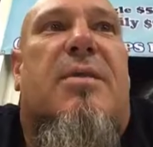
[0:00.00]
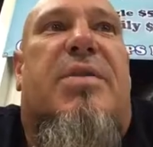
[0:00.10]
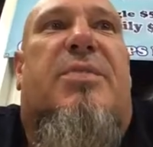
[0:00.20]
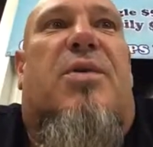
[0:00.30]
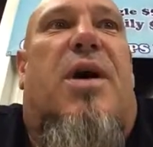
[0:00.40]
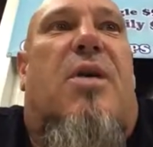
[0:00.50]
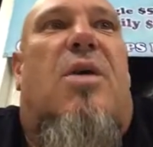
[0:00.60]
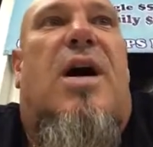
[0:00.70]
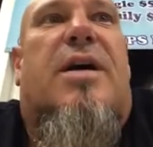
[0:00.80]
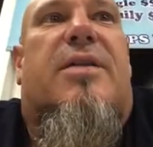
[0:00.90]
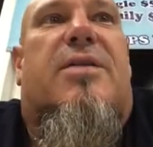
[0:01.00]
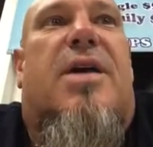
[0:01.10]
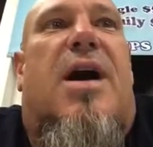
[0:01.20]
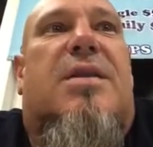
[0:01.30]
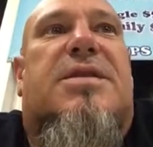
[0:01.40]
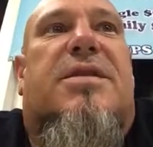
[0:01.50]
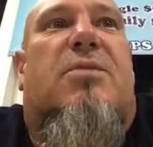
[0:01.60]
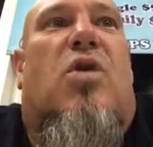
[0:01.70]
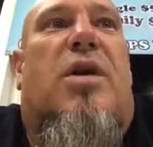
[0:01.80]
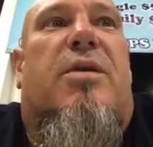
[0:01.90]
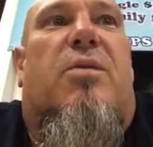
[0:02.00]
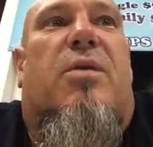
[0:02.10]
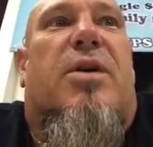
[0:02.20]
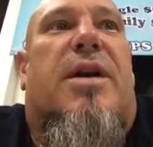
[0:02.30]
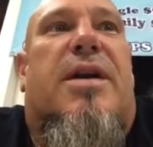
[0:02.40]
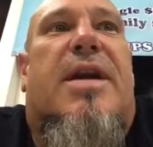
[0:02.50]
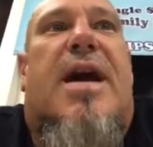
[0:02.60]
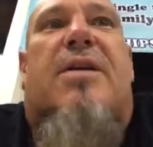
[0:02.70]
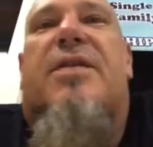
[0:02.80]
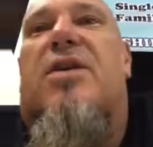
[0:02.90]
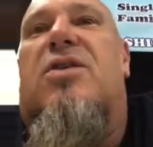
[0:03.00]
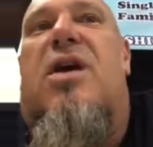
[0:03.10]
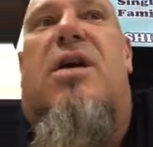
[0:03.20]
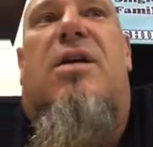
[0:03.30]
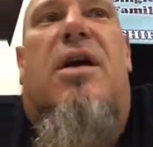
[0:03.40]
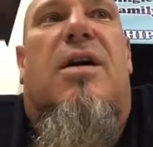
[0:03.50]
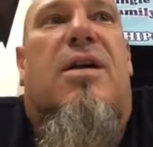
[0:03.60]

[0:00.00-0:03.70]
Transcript: People are walking their dogs in the morning, looking down in the car,